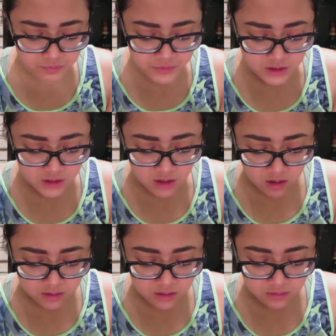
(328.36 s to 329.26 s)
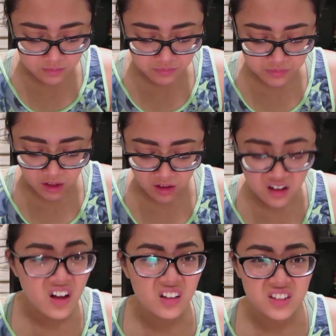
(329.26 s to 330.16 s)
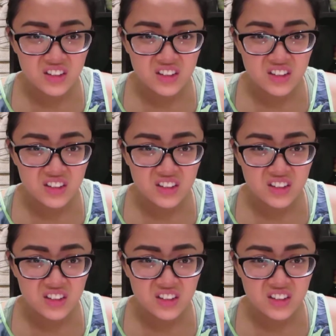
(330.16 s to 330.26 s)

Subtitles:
salt, like colored